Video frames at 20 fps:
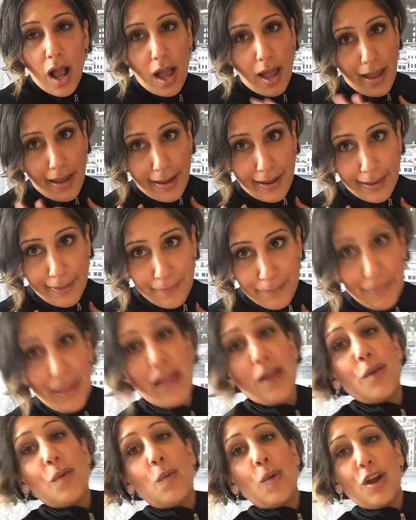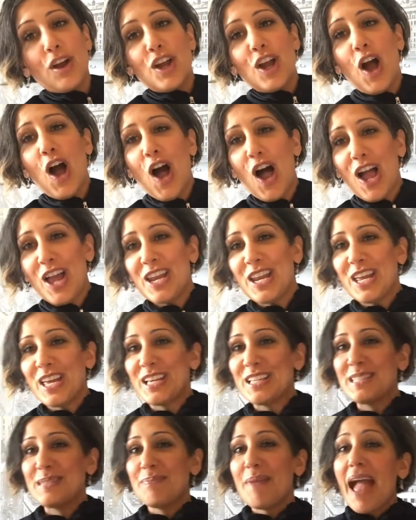I work on
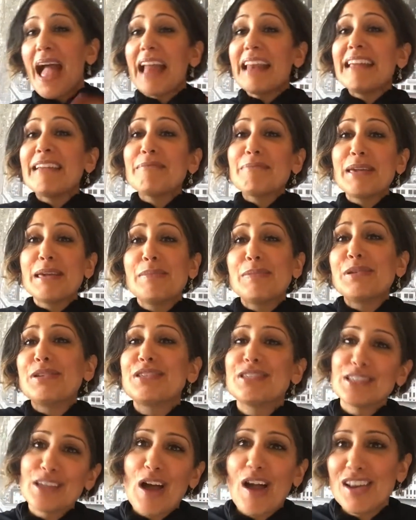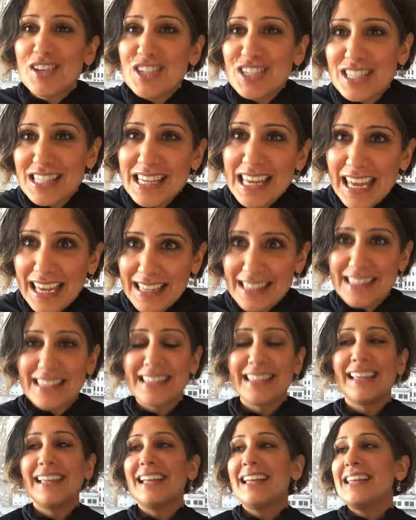expanding people's consciousness.
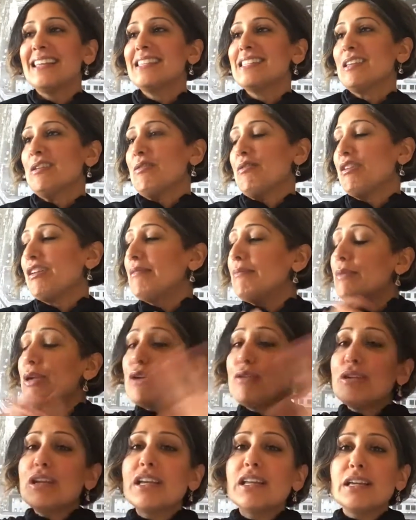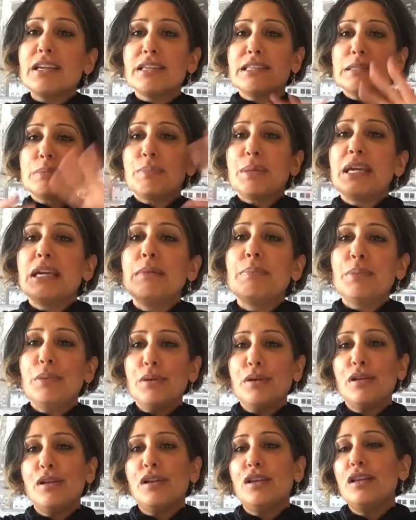So communities,
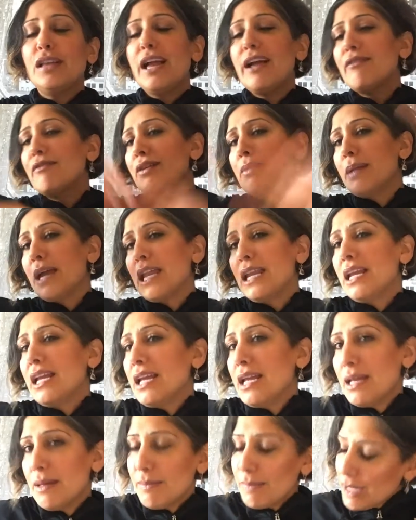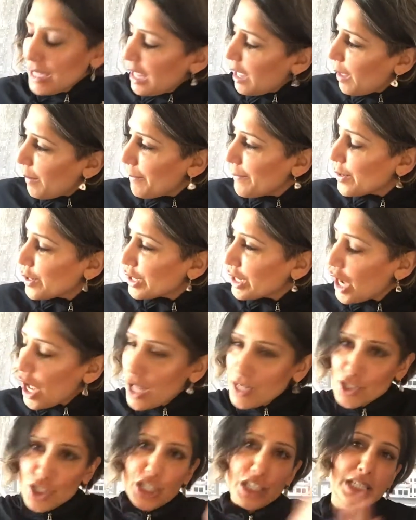people, everybody become more
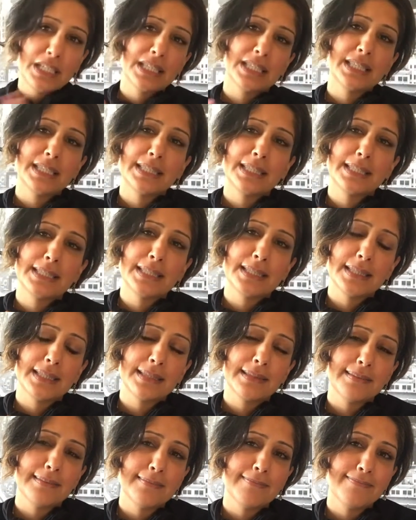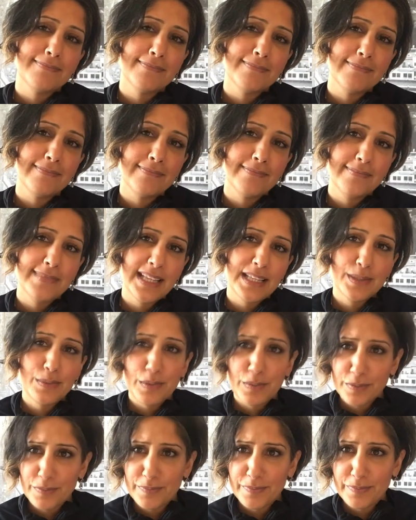conscious. That's
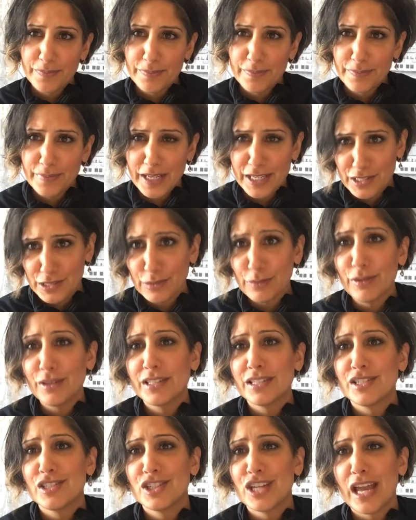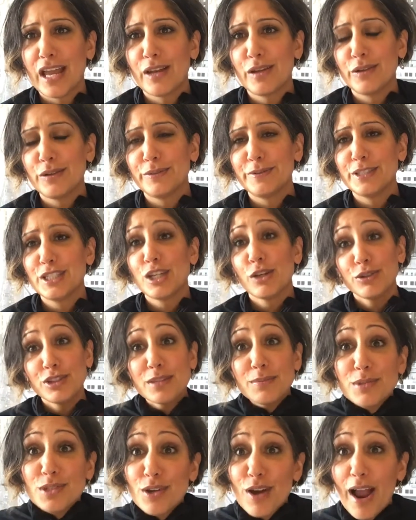what I do on this channel. So
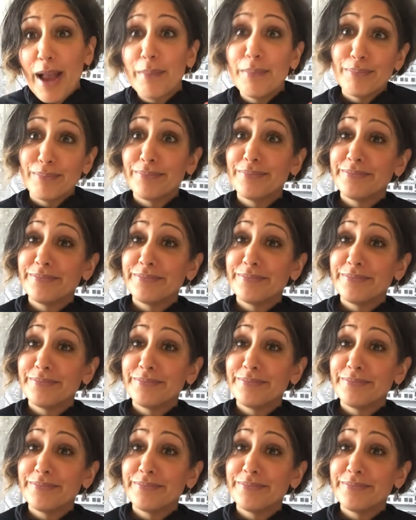subscribe